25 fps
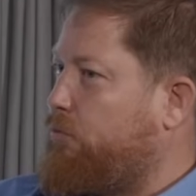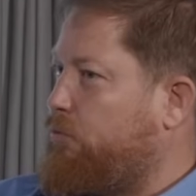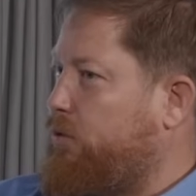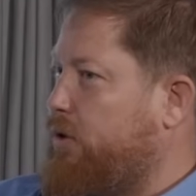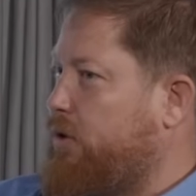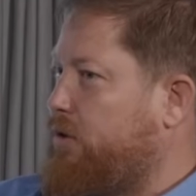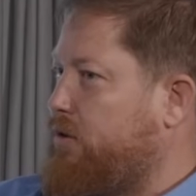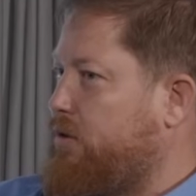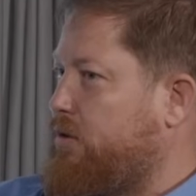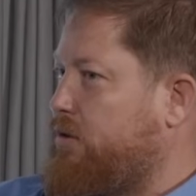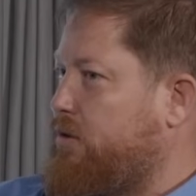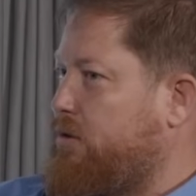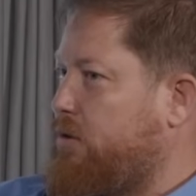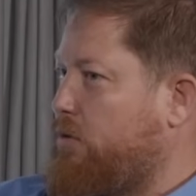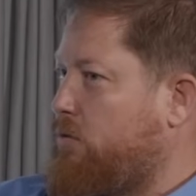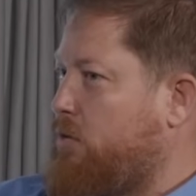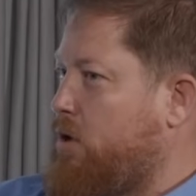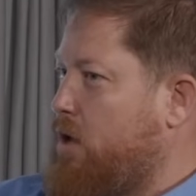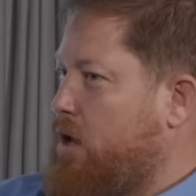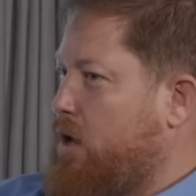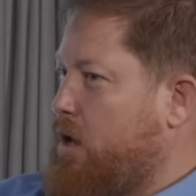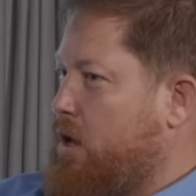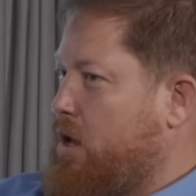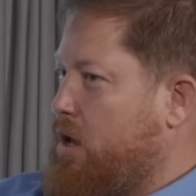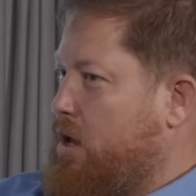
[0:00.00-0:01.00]
features. So
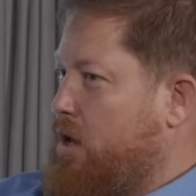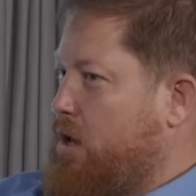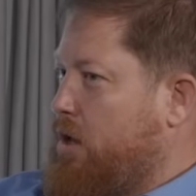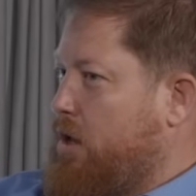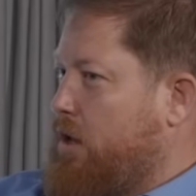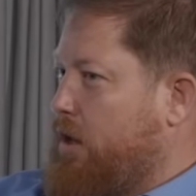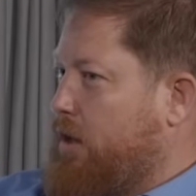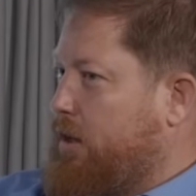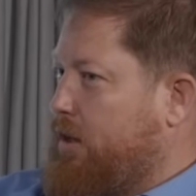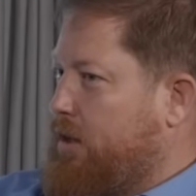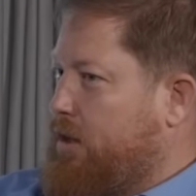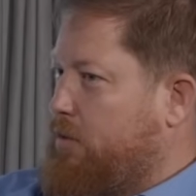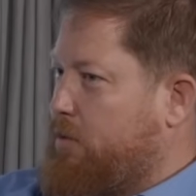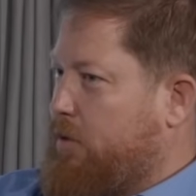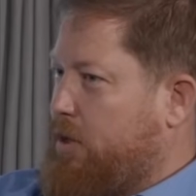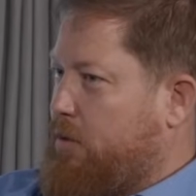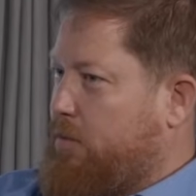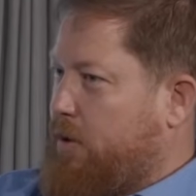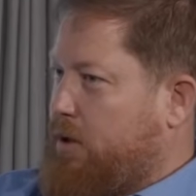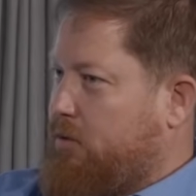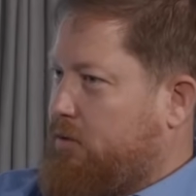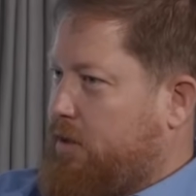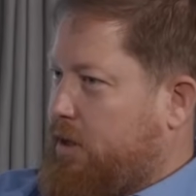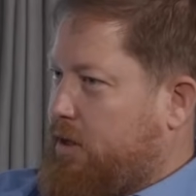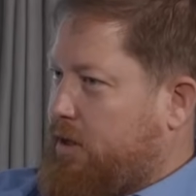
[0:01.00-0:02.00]
a little bit
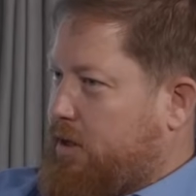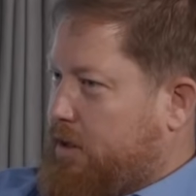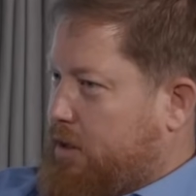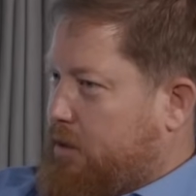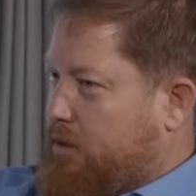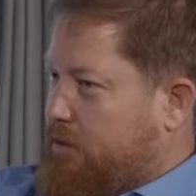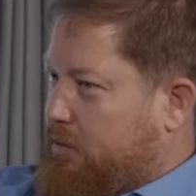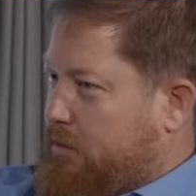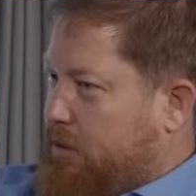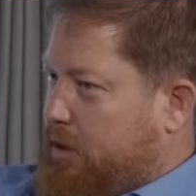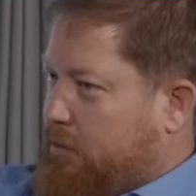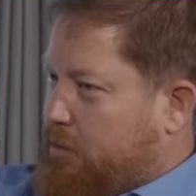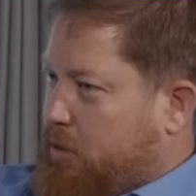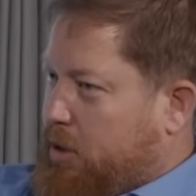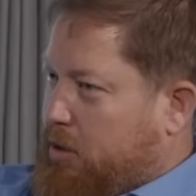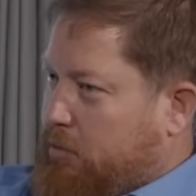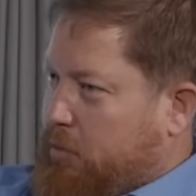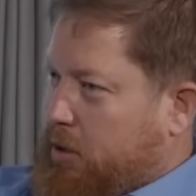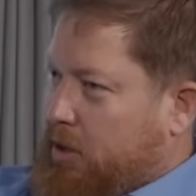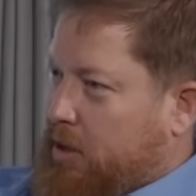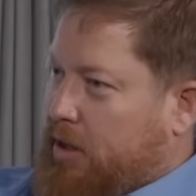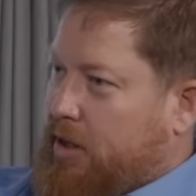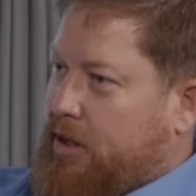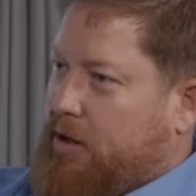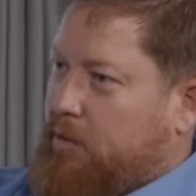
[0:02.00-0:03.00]
about that, a little
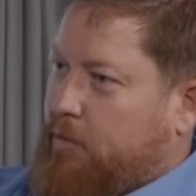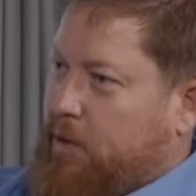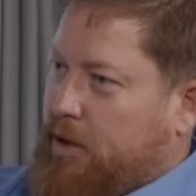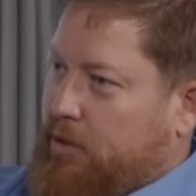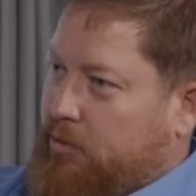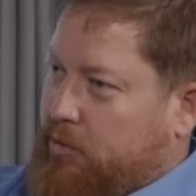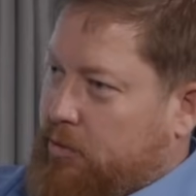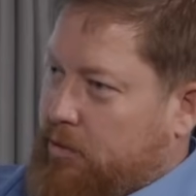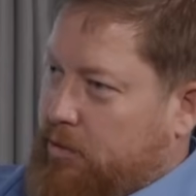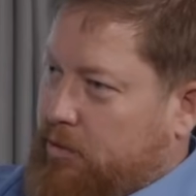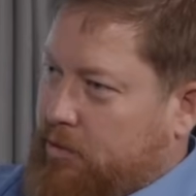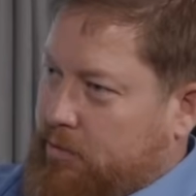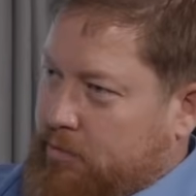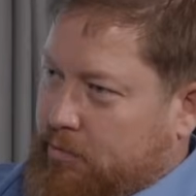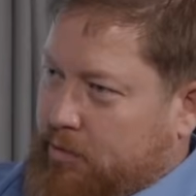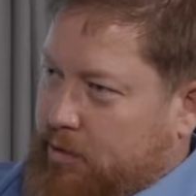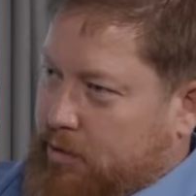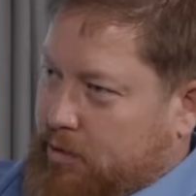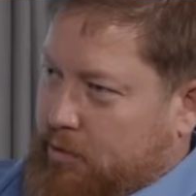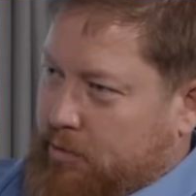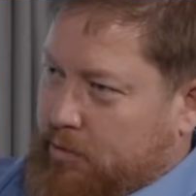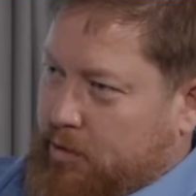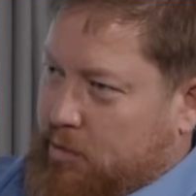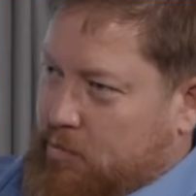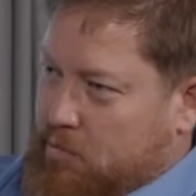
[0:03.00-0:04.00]
bit later about
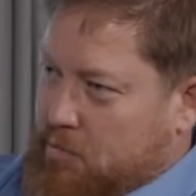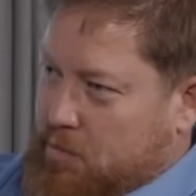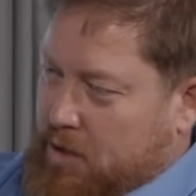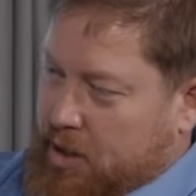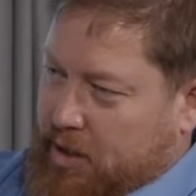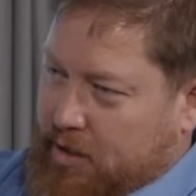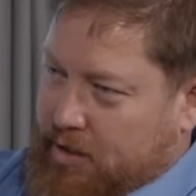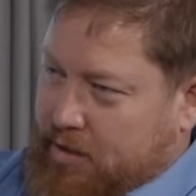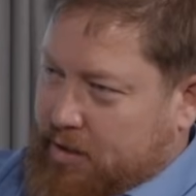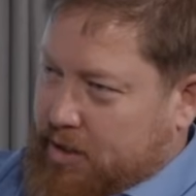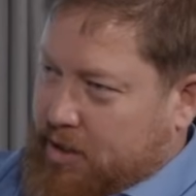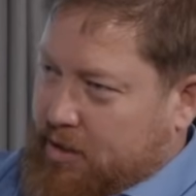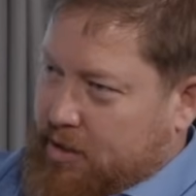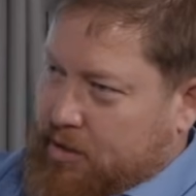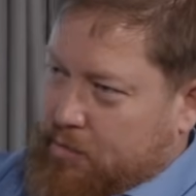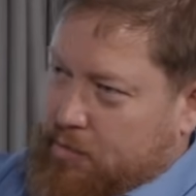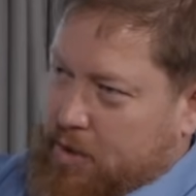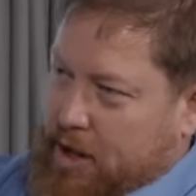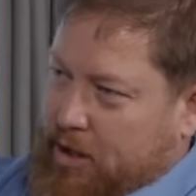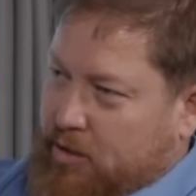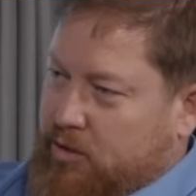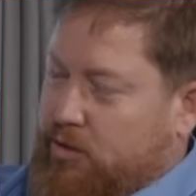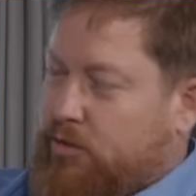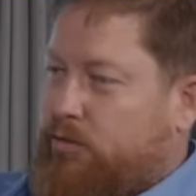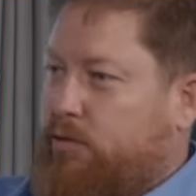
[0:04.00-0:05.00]
the mix and the
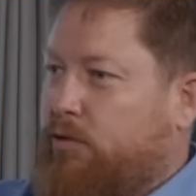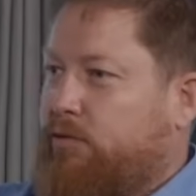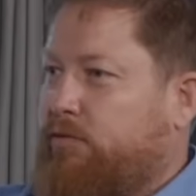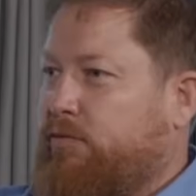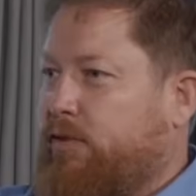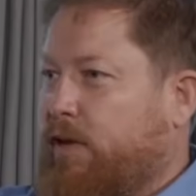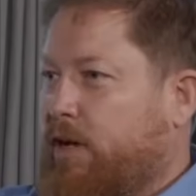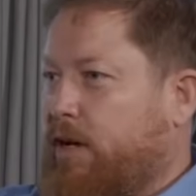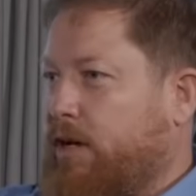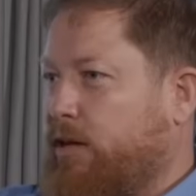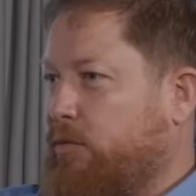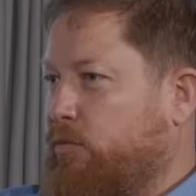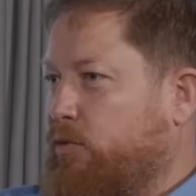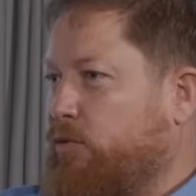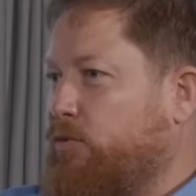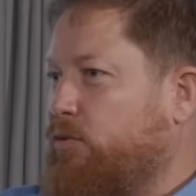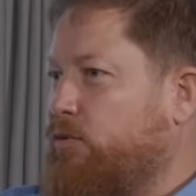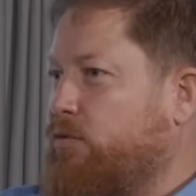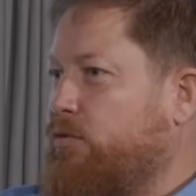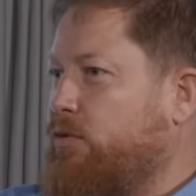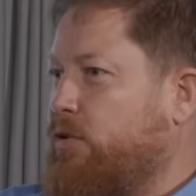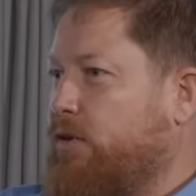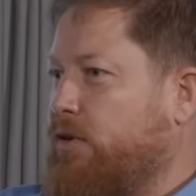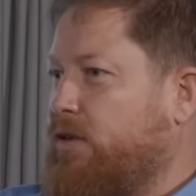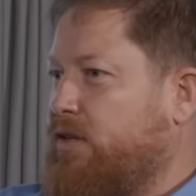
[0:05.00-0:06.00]
match to the flying
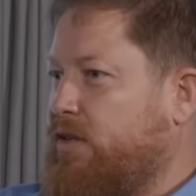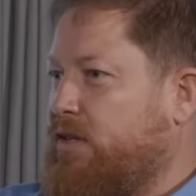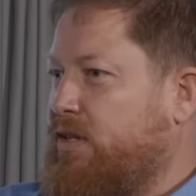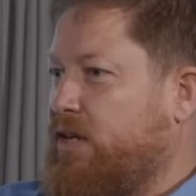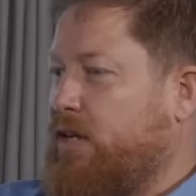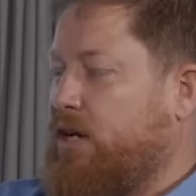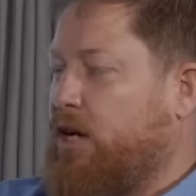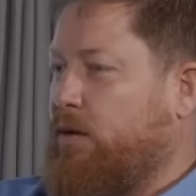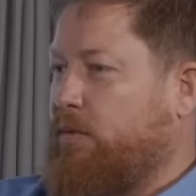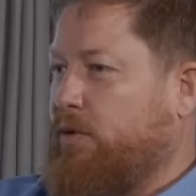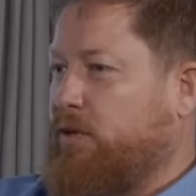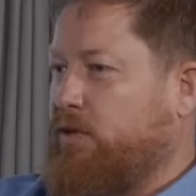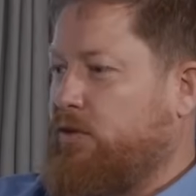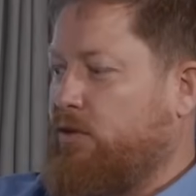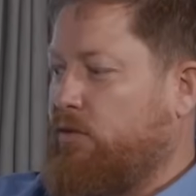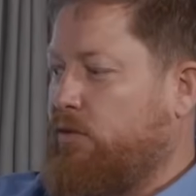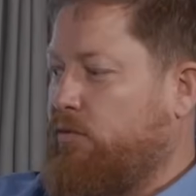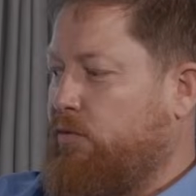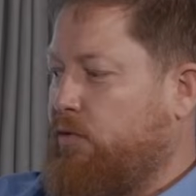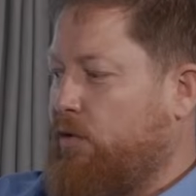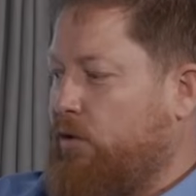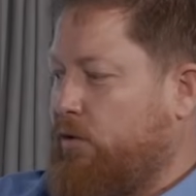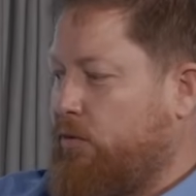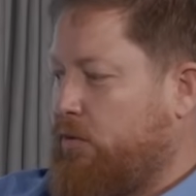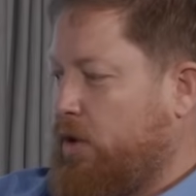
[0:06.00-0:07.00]
blue setup and so
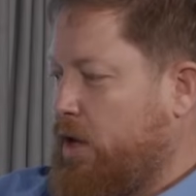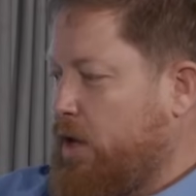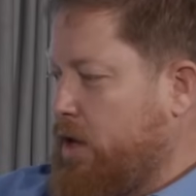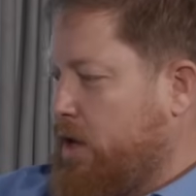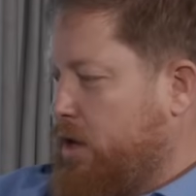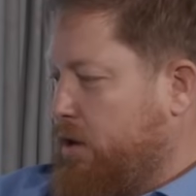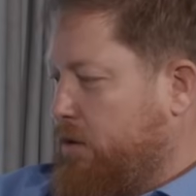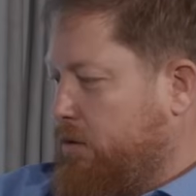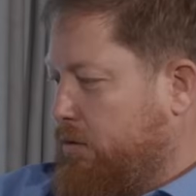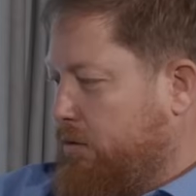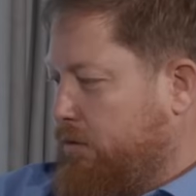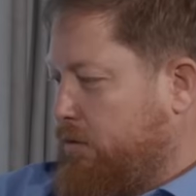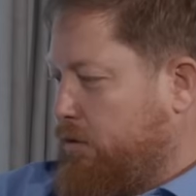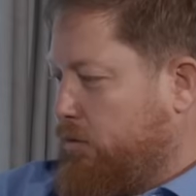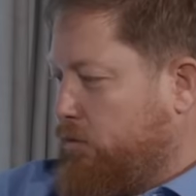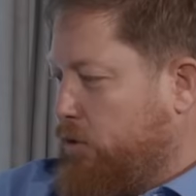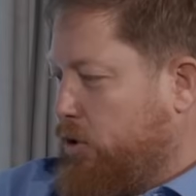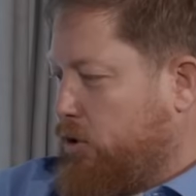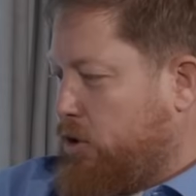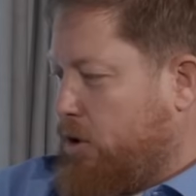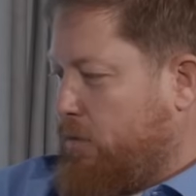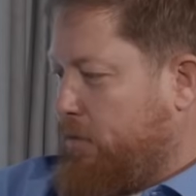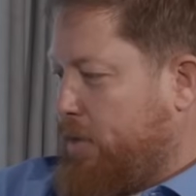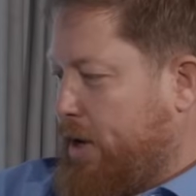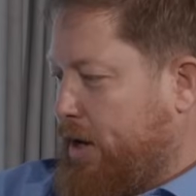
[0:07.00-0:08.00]
forth. So we'll
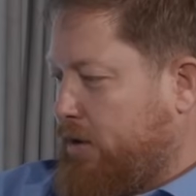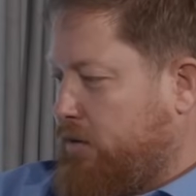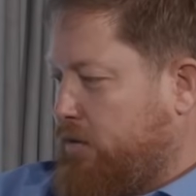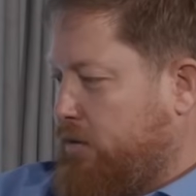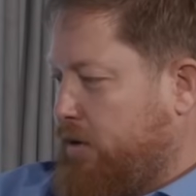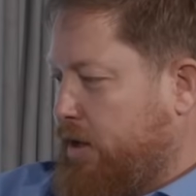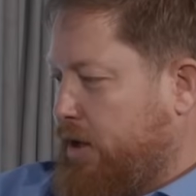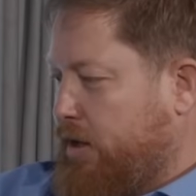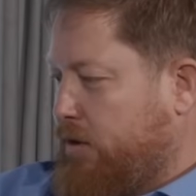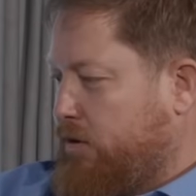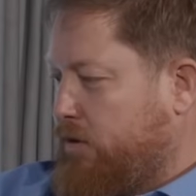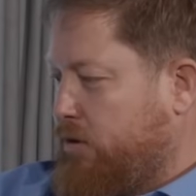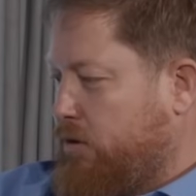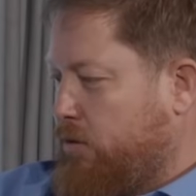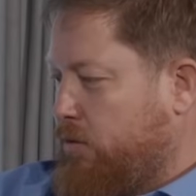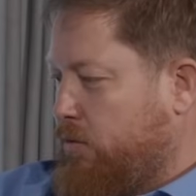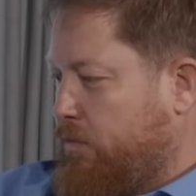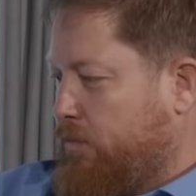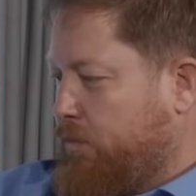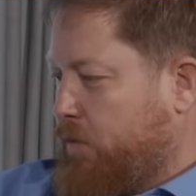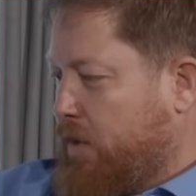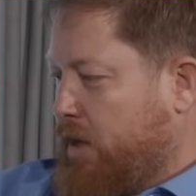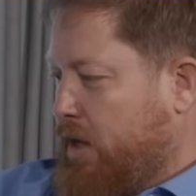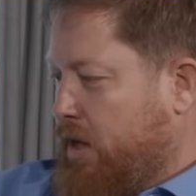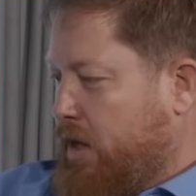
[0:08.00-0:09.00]
come back to that. So